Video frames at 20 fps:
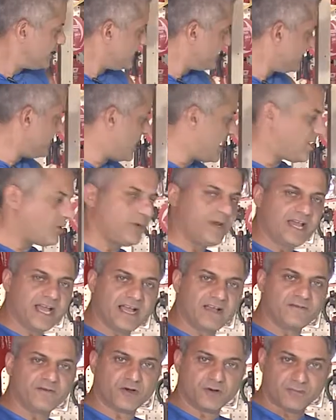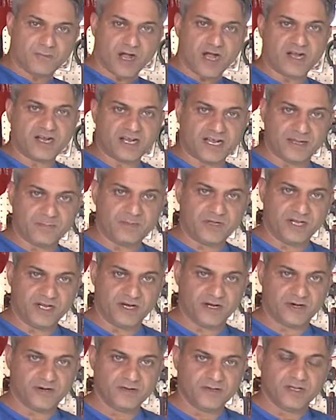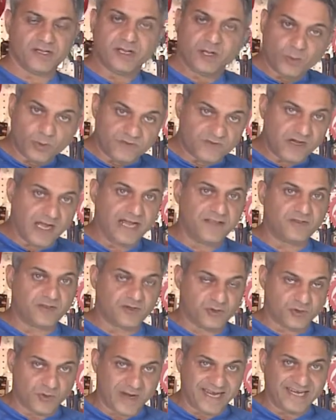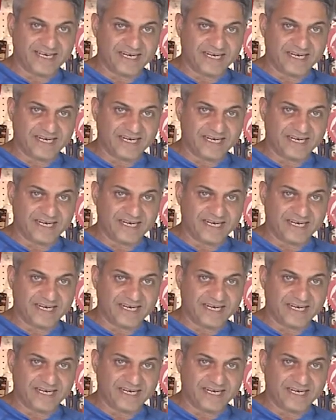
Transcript: Now we have our mock-up here. We've gone to great